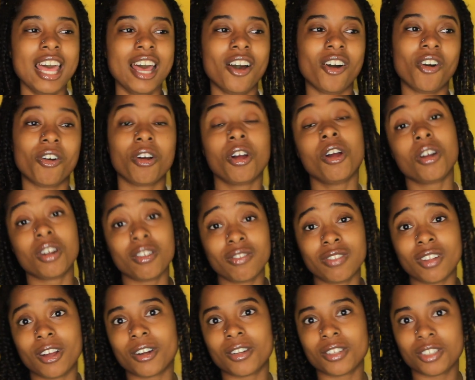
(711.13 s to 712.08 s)
or heard of
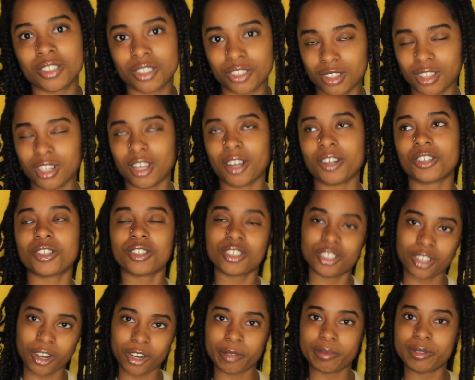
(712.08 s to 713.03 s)
larger
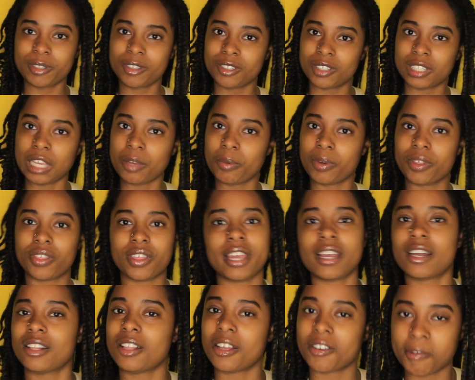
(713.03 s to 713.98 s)
startups use it with
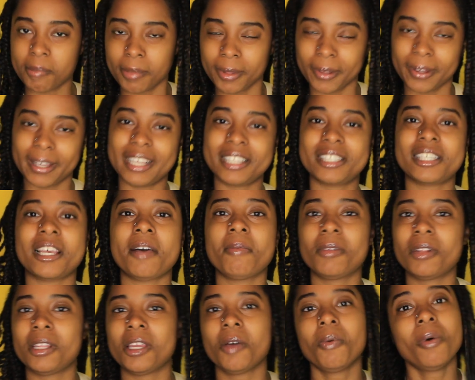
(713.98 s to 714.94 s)
like a lot of employees. I'm
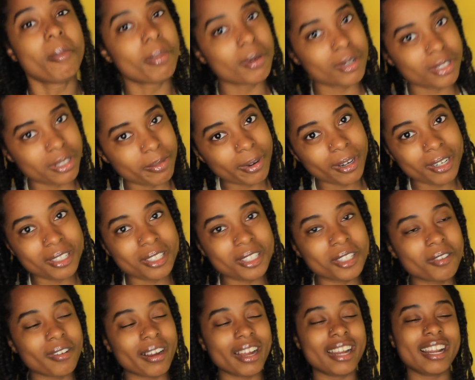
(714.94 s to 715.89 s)
only a one-person
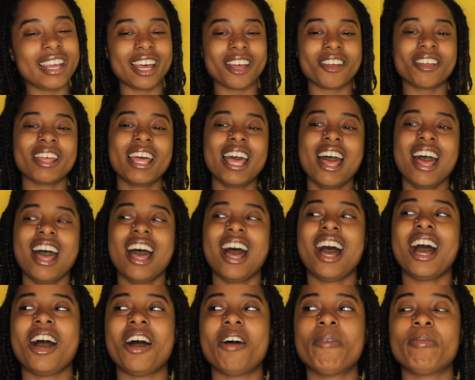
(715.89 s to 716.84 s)
right now,
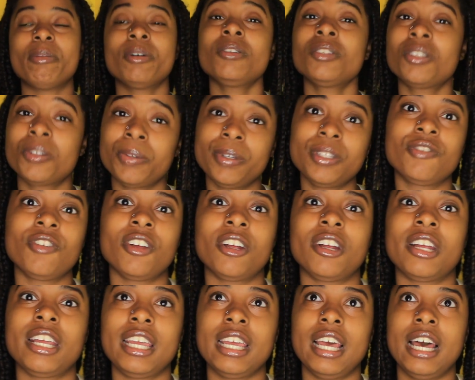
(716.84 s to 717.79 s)
but Hootsuite's
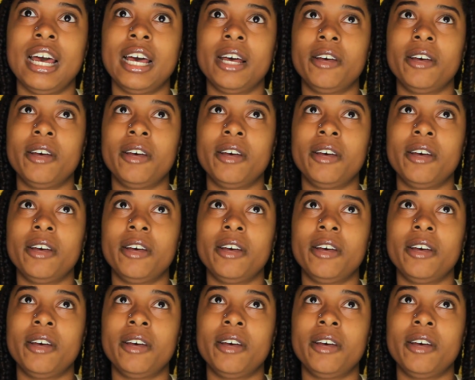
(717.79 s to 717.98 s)
very